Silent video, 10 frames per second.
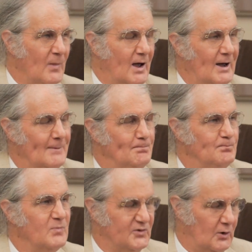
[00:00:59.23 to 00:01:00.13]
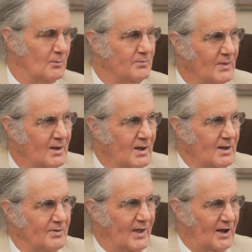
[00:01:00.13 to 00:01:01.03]
Um, so
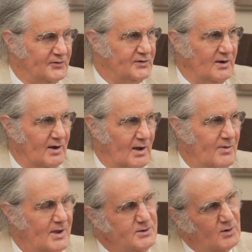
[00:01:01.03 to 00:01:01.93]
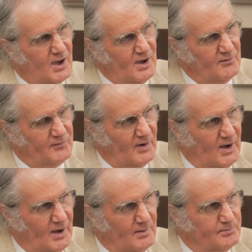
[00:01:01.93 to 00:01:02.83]
that's, and then you have
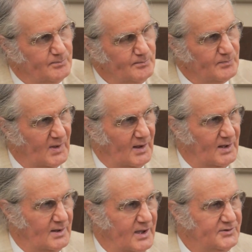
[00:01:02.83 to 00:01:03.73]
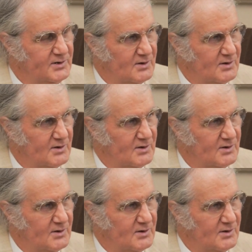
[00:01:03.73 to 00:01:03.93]
uh, uh, eighteen